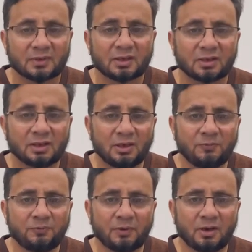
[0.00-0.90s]
If
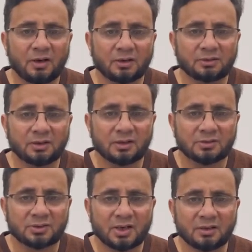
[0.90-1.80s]
for the
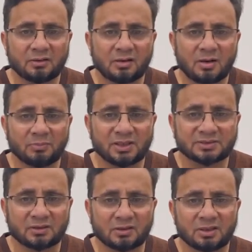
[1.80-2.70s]
diagram
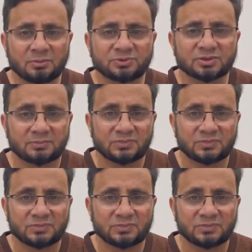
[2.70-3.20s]
describes